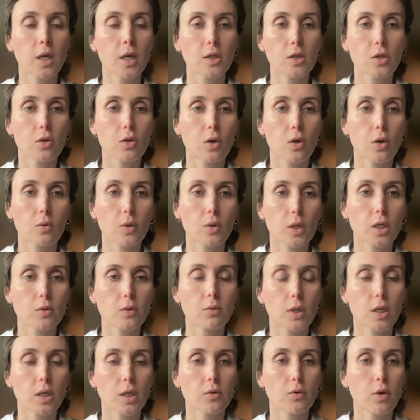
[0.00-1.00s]

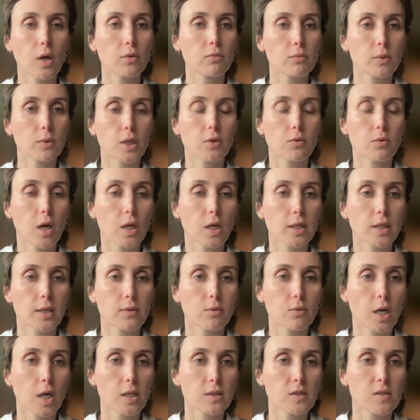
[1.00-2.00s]
Iranian
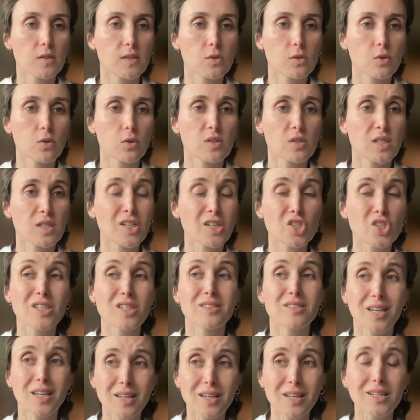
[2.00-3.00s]
Writers Association,
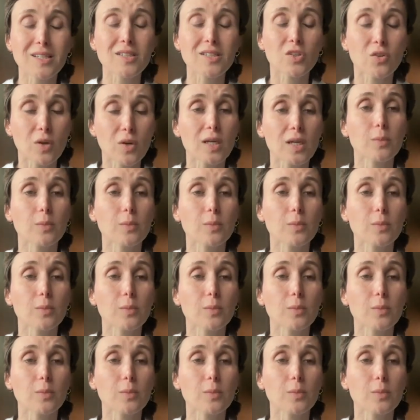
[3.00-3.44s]
they literally